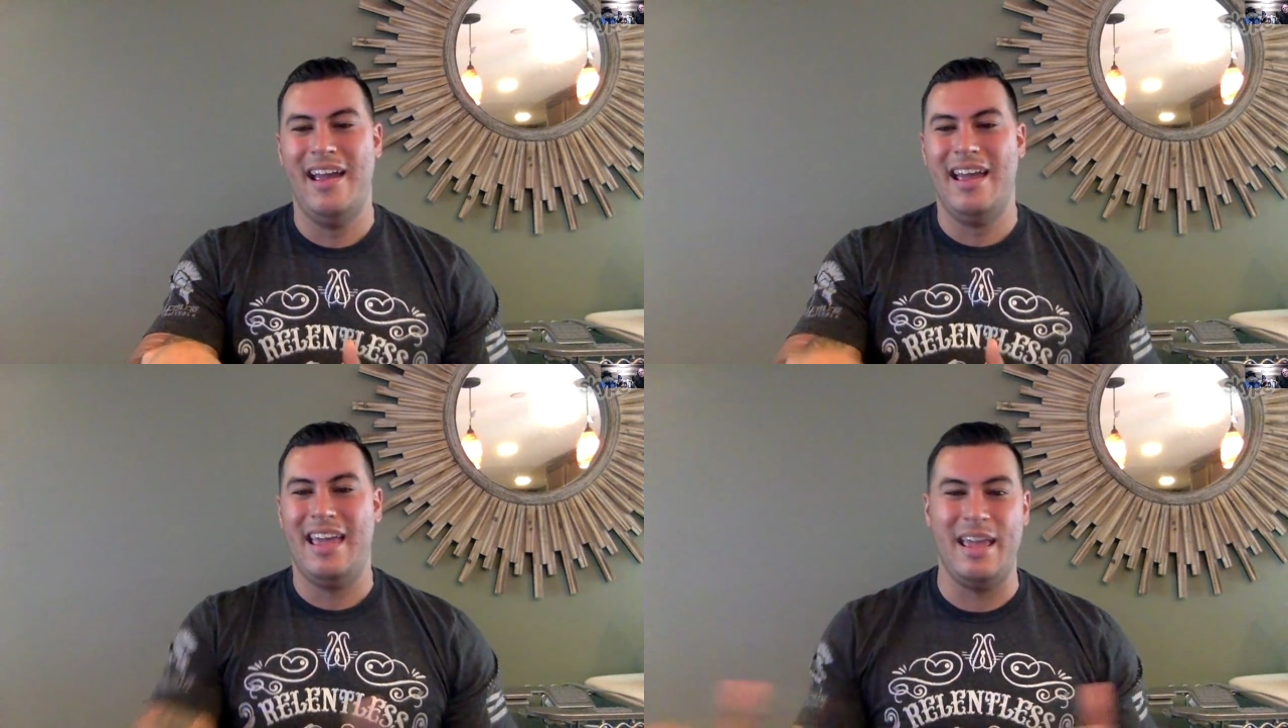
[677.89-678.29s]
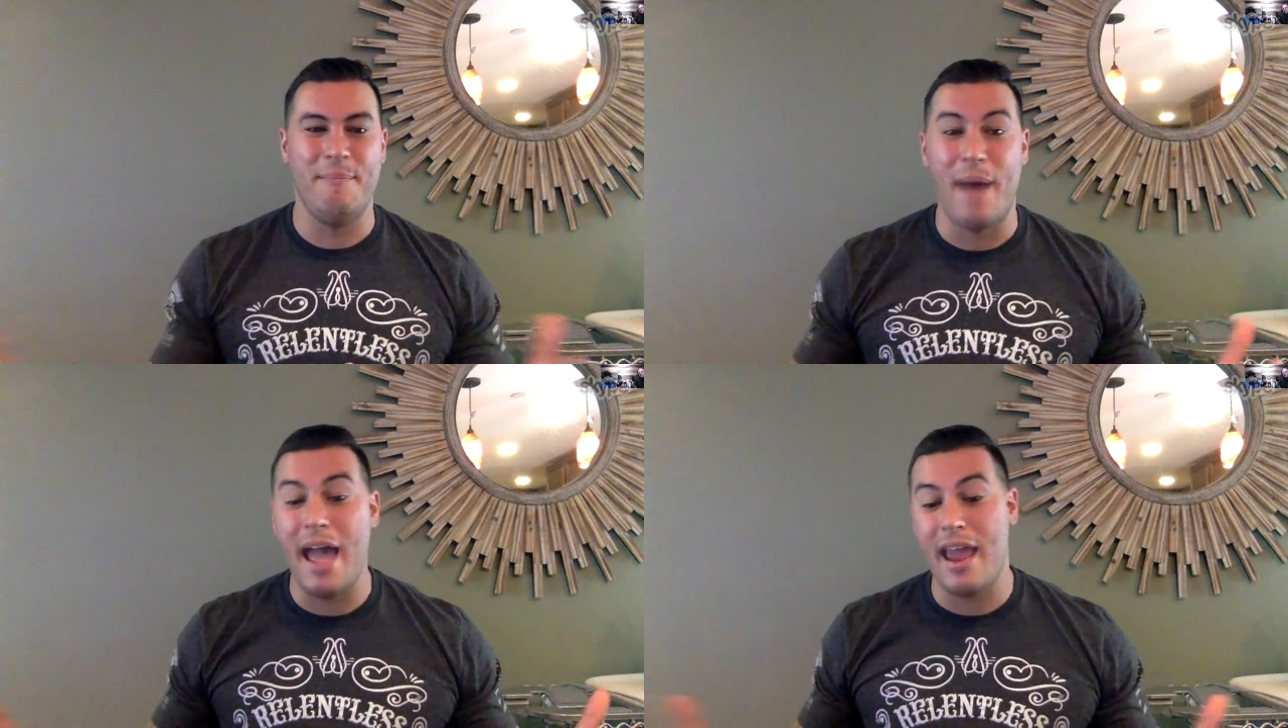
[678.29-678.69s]
he
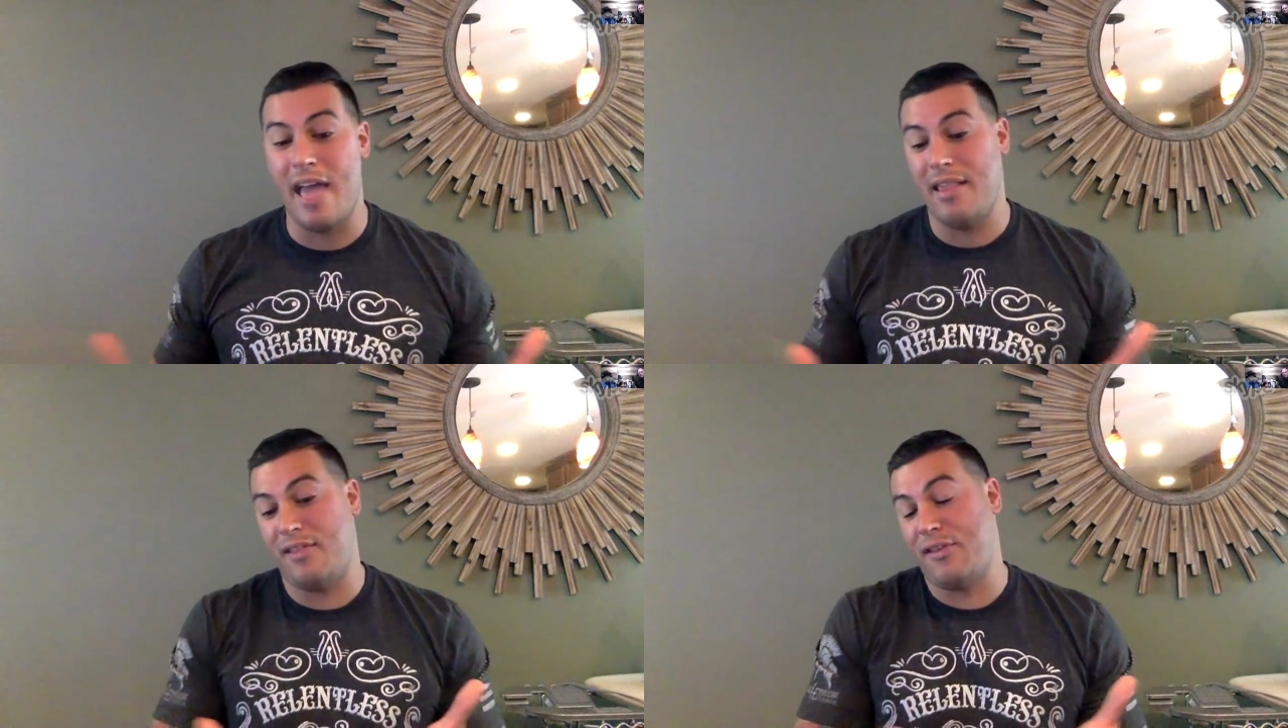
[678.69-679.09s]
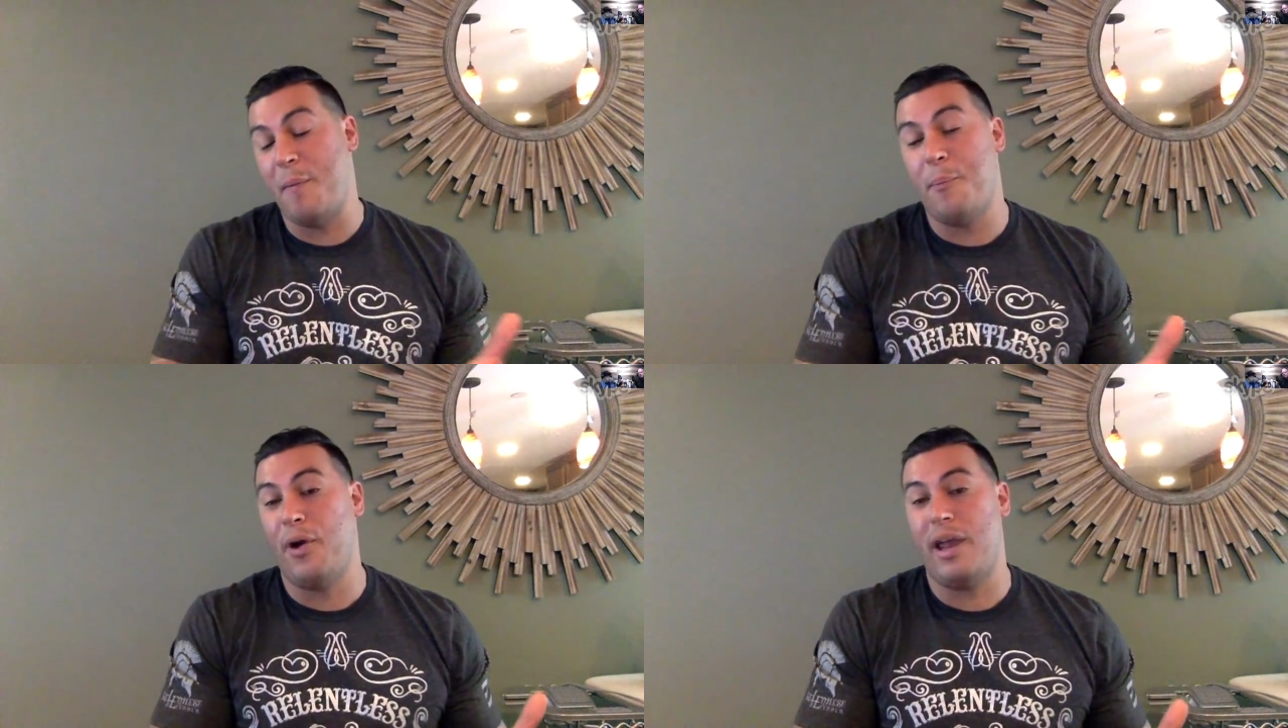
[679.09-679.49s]
might at
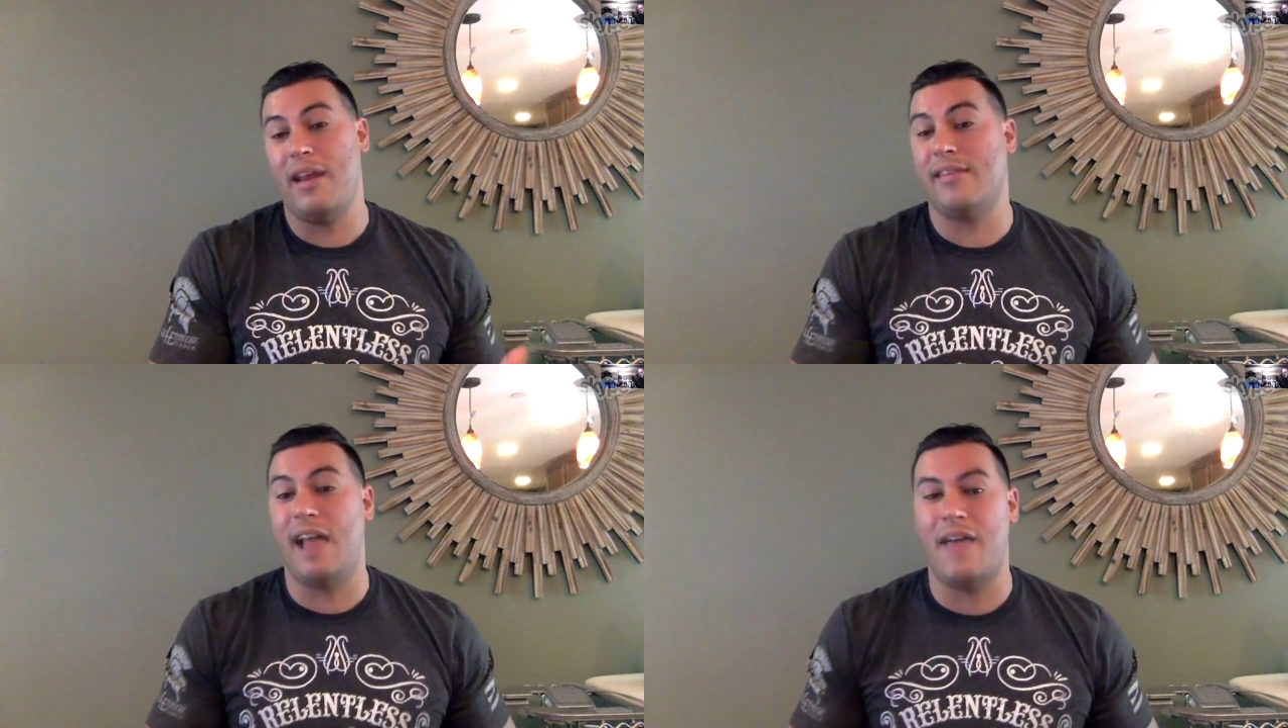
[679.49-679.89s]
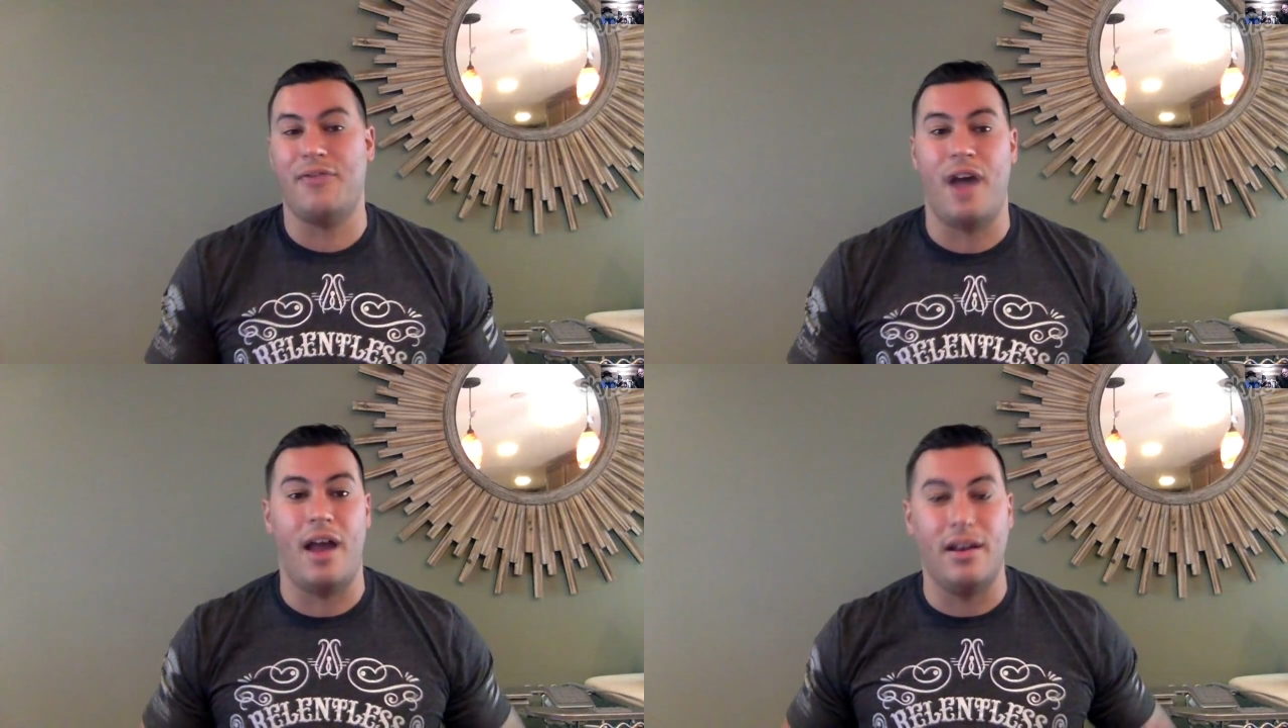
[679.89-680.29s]
some point in his life
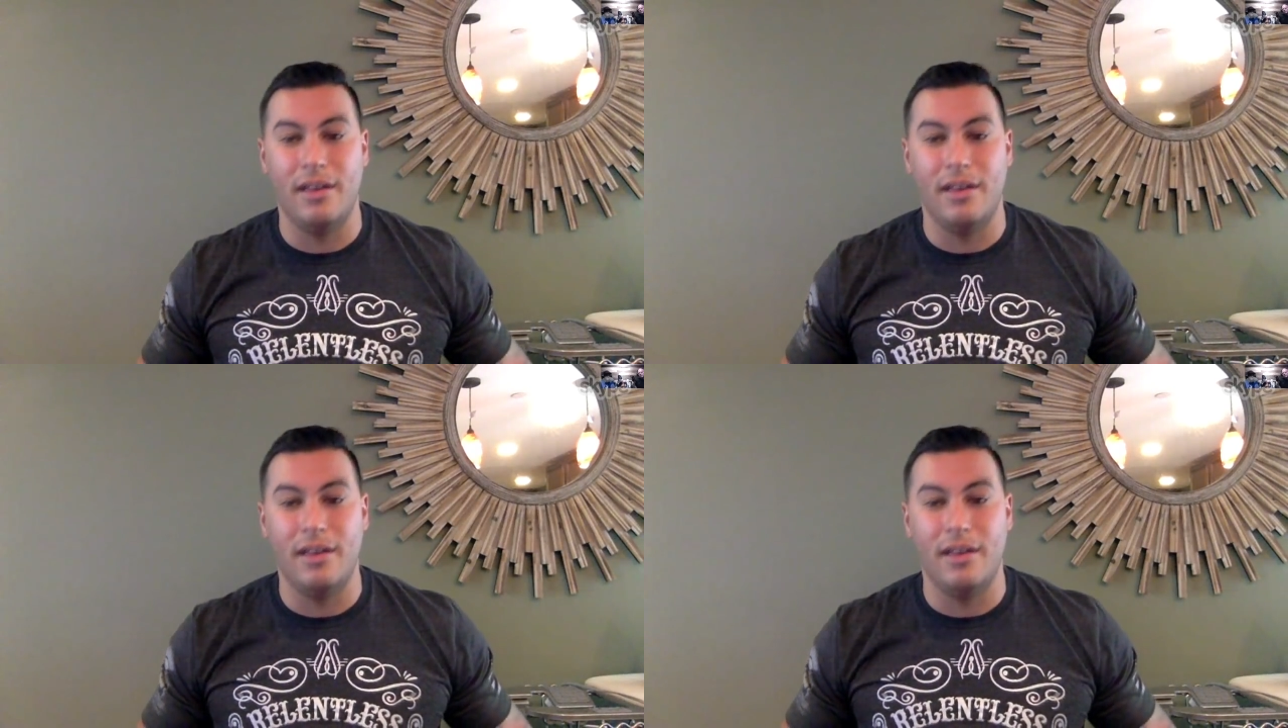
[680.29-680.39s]
thought,